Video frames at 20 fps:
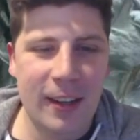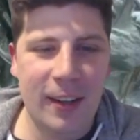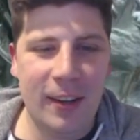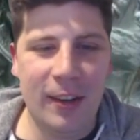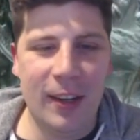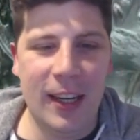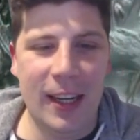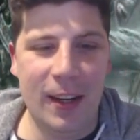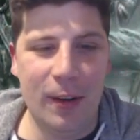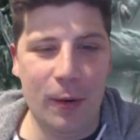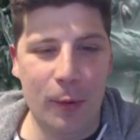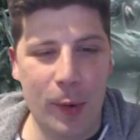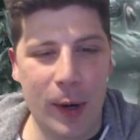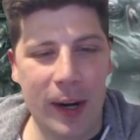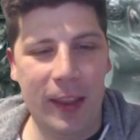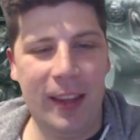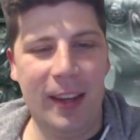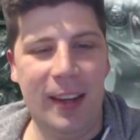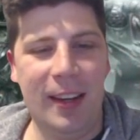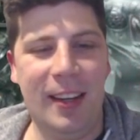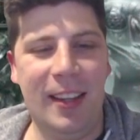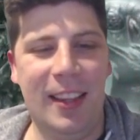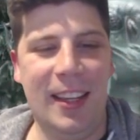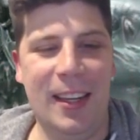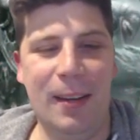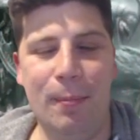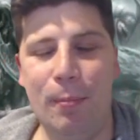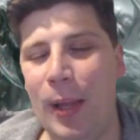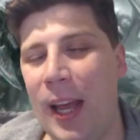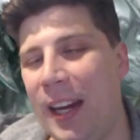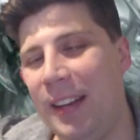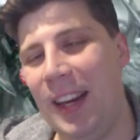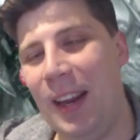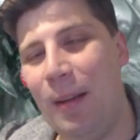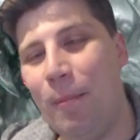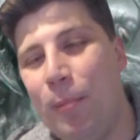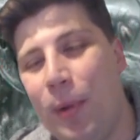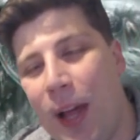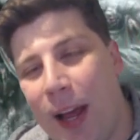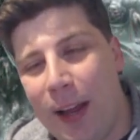Creed or one of the Black
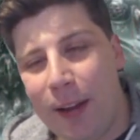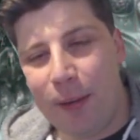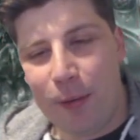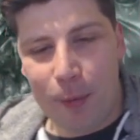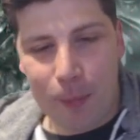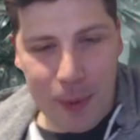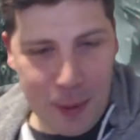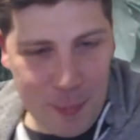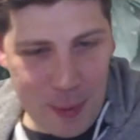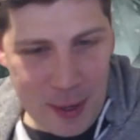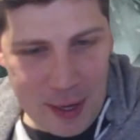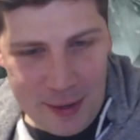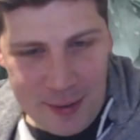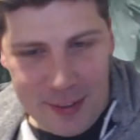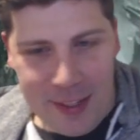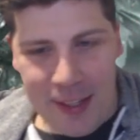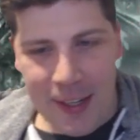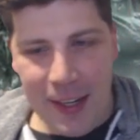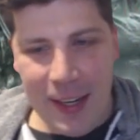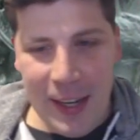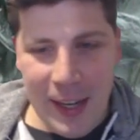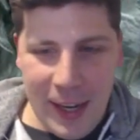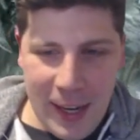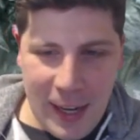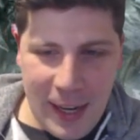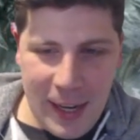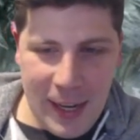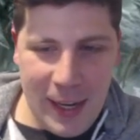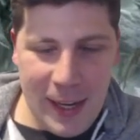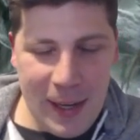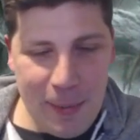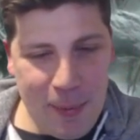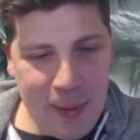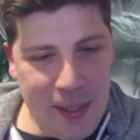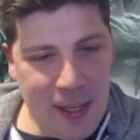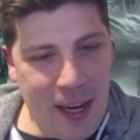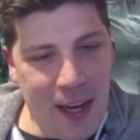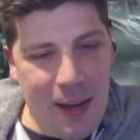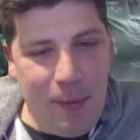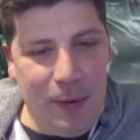Templars would be amazing. But
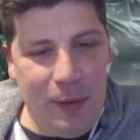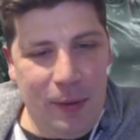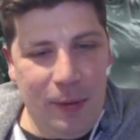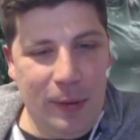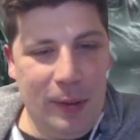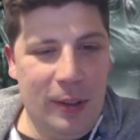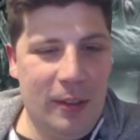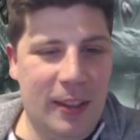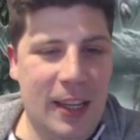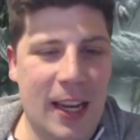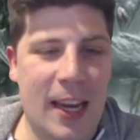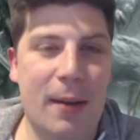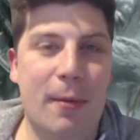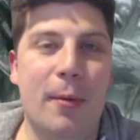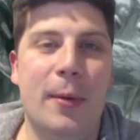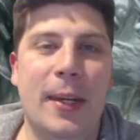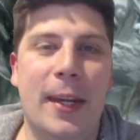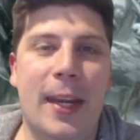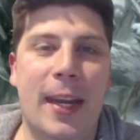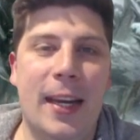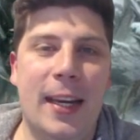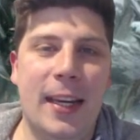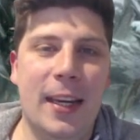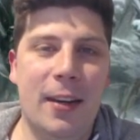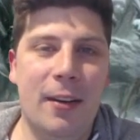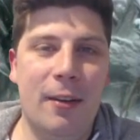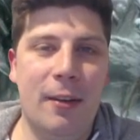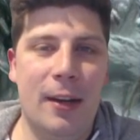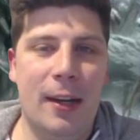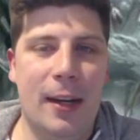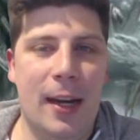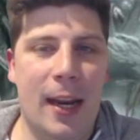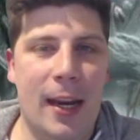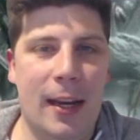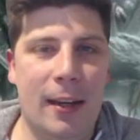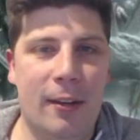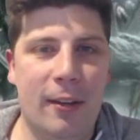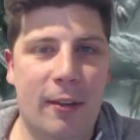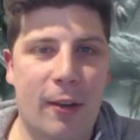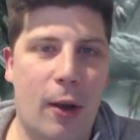yeah, we'll just take what we get here
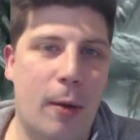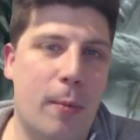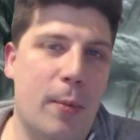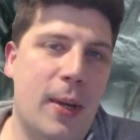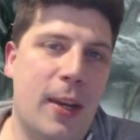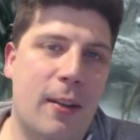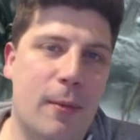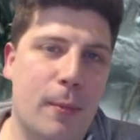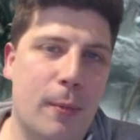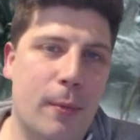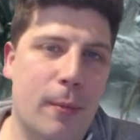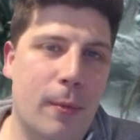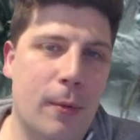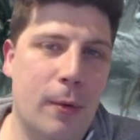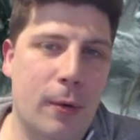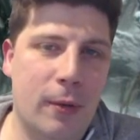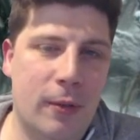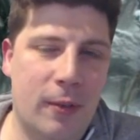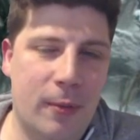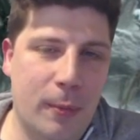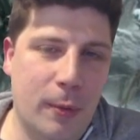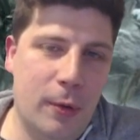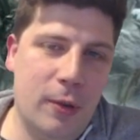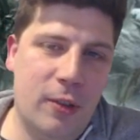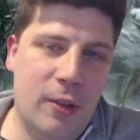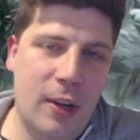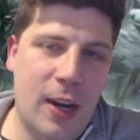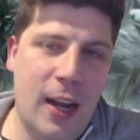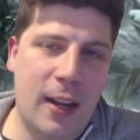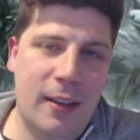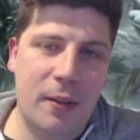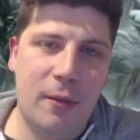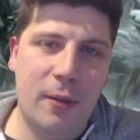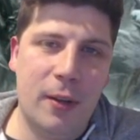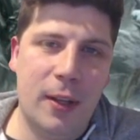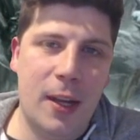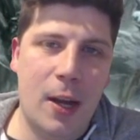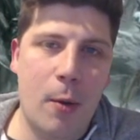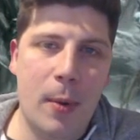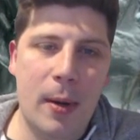and just hope we get some more good shards. That
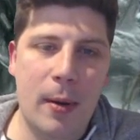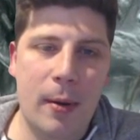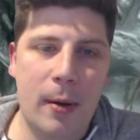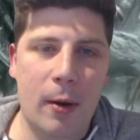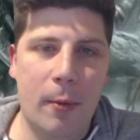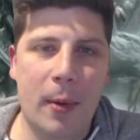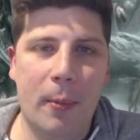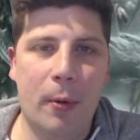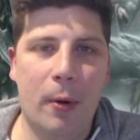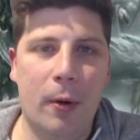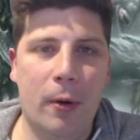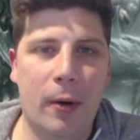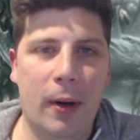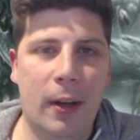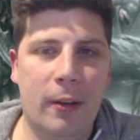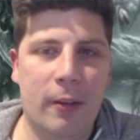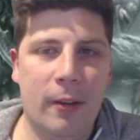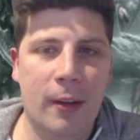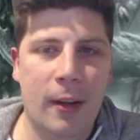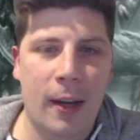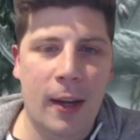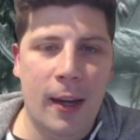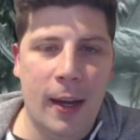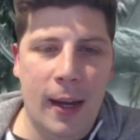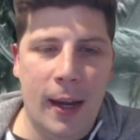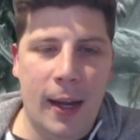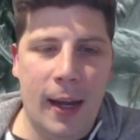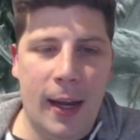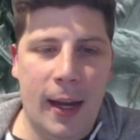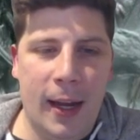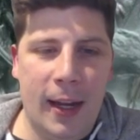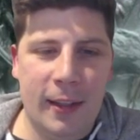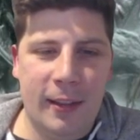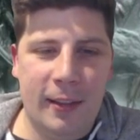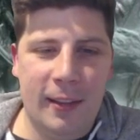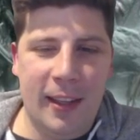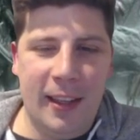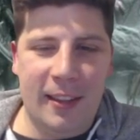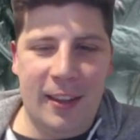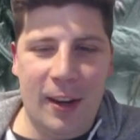really helped me on my progress. So
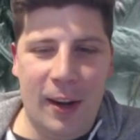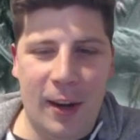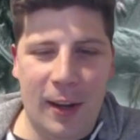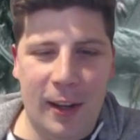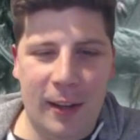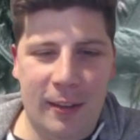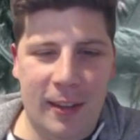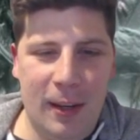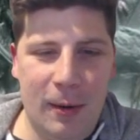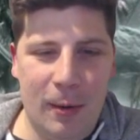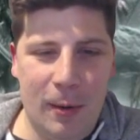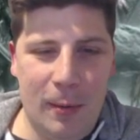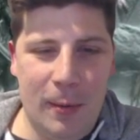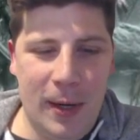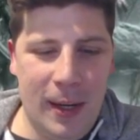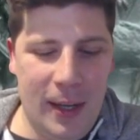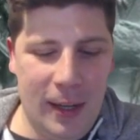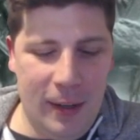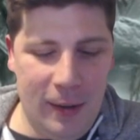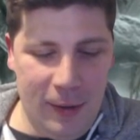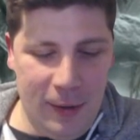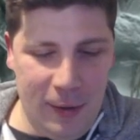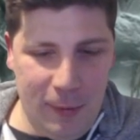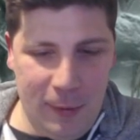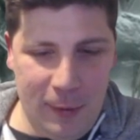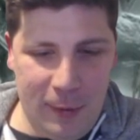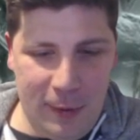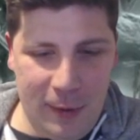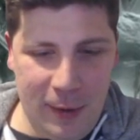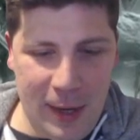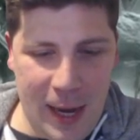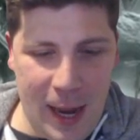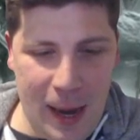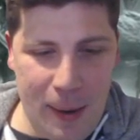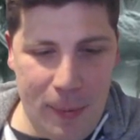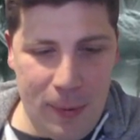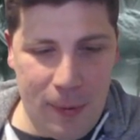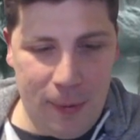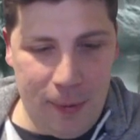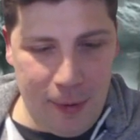let's go. Let's see what we're going to do. What's going to
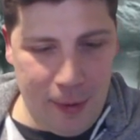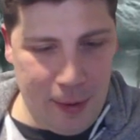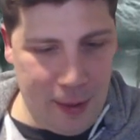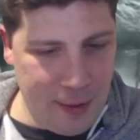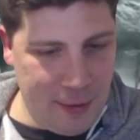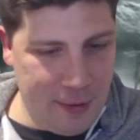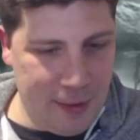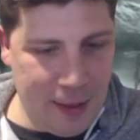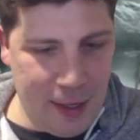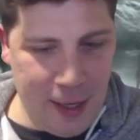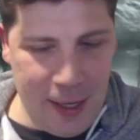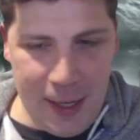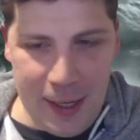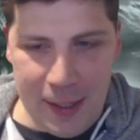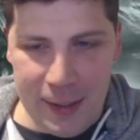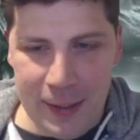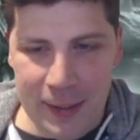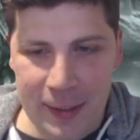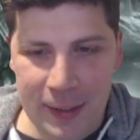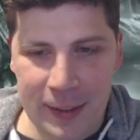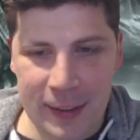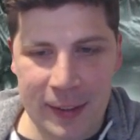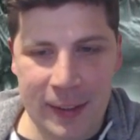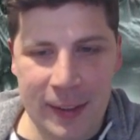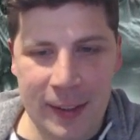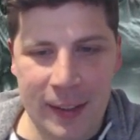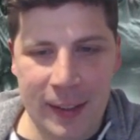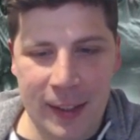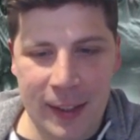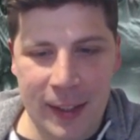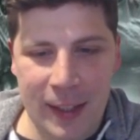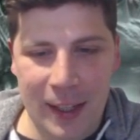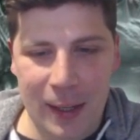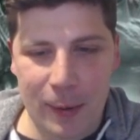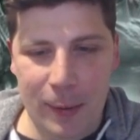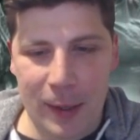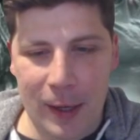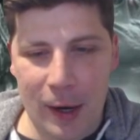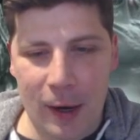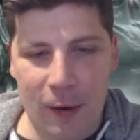happen. Let's see. Here
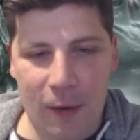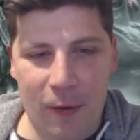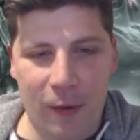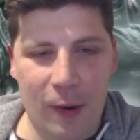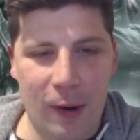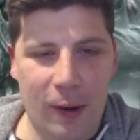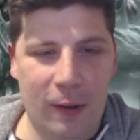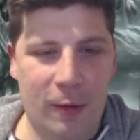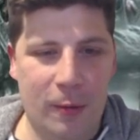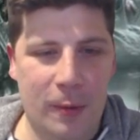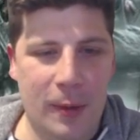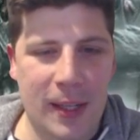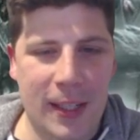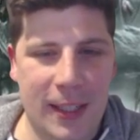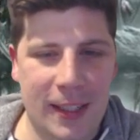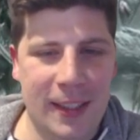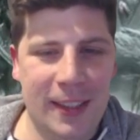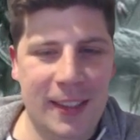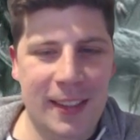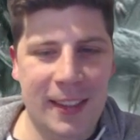we go. The first one.